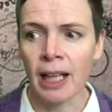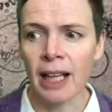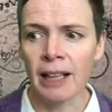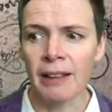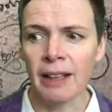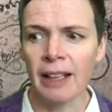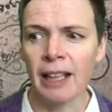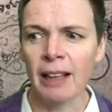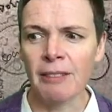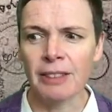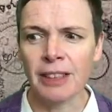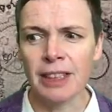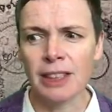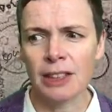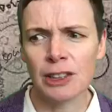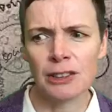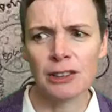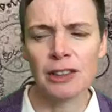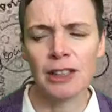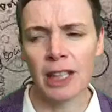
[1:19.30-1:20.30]
And then having
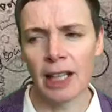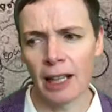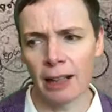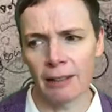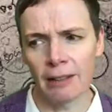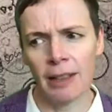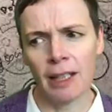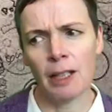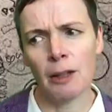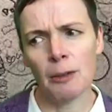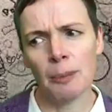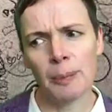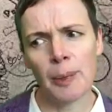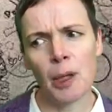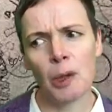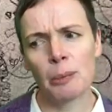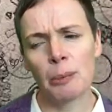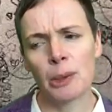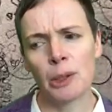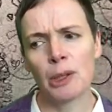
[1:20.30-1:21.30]
done that, think
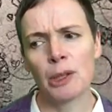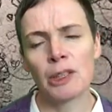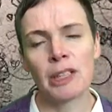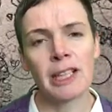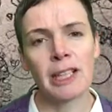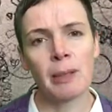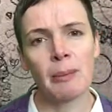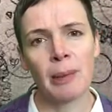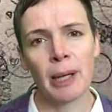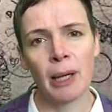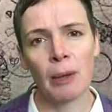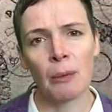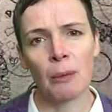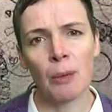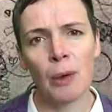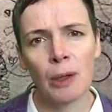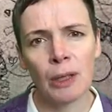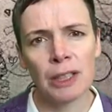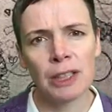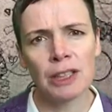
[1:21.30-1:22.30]
more broadly about
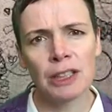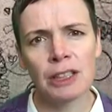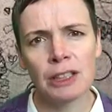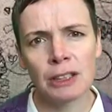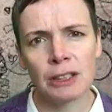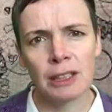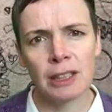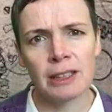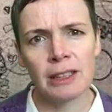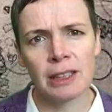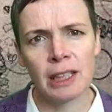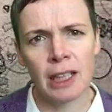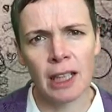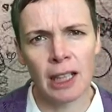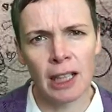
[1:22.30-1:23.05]
what is she trying to